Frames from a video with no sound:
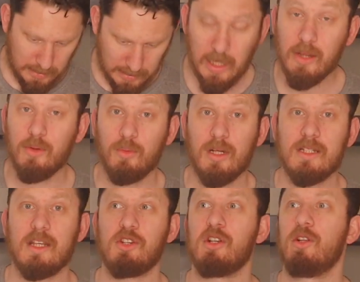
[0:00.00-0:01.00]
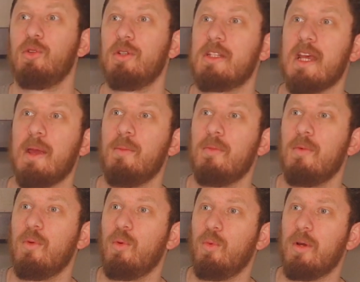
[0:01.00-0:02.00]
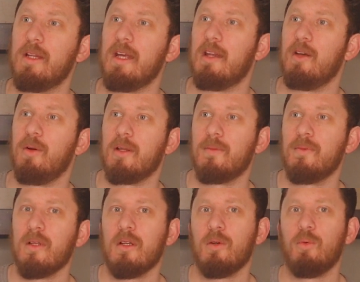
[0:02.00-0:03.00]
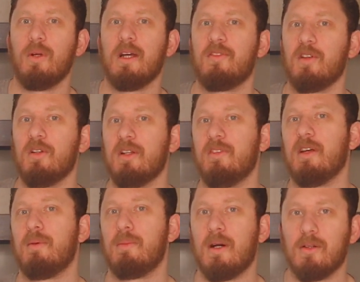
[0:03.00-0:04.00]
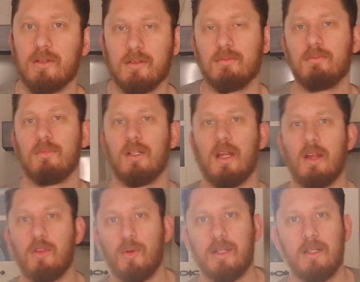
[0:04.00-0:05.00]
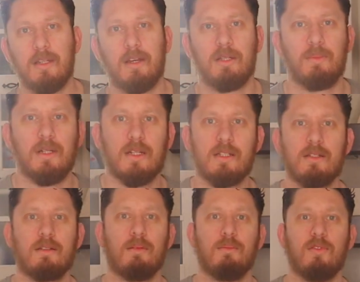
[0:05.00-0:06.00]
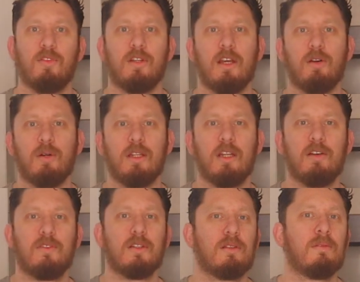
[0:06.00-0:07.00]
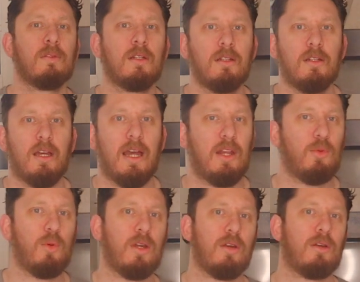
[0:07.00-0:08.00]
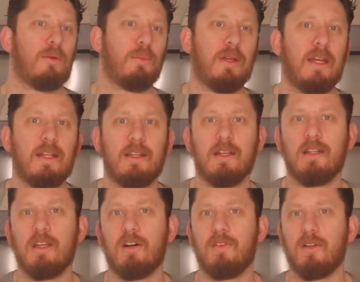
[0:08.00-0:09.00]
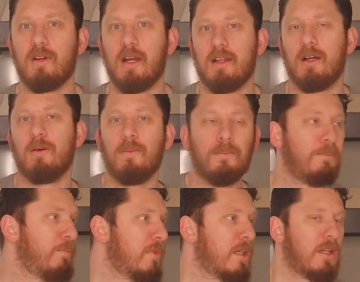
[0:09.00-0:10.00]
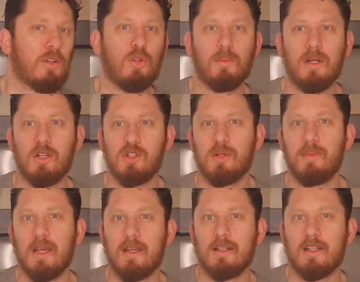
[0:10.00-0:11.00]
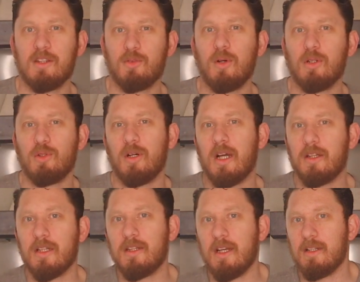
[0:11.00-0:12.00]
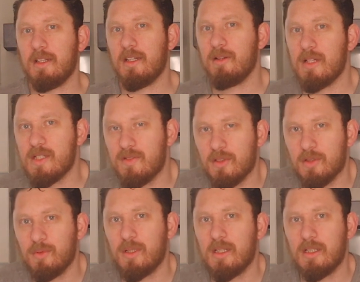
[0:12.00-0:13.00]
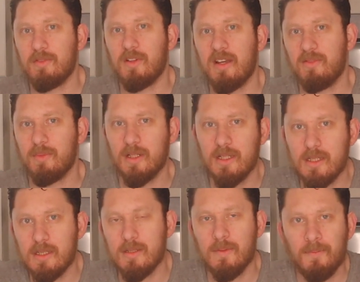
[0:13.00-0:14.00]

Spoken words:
And we'll essentially do the same with the other one. We'll have to leave them about 20-30 minutes before they go in the oven. And we're preheating the oven right now. Normally you should bake it at 230 degrees for 25 minutes.